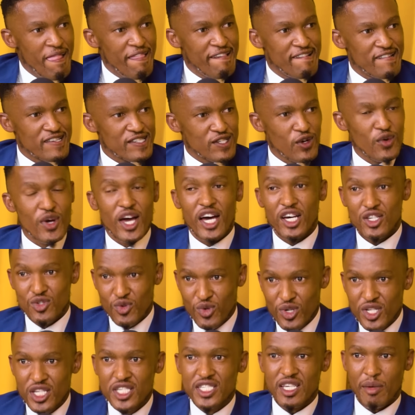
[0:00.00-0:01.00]
So we ask,
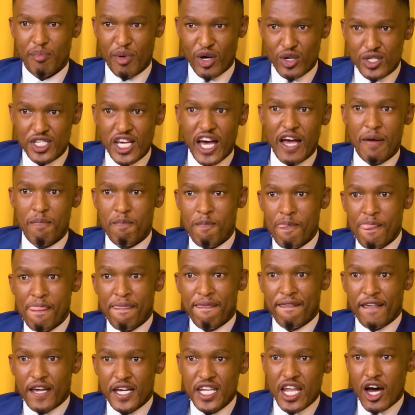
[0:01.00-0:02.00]
it is about time.
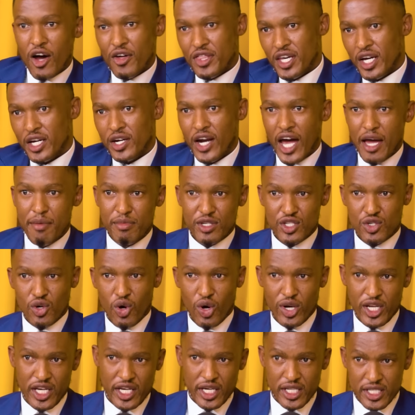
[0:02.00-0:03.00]
Now the crime is
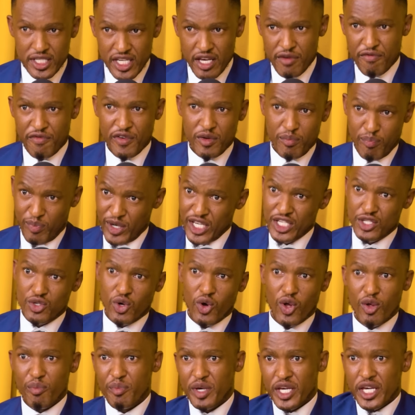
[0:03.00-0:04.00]
calling and saying, please call
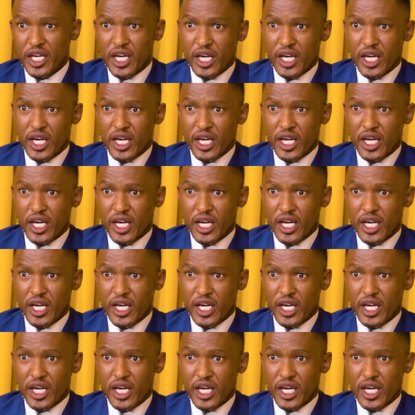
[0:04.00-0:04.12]
me.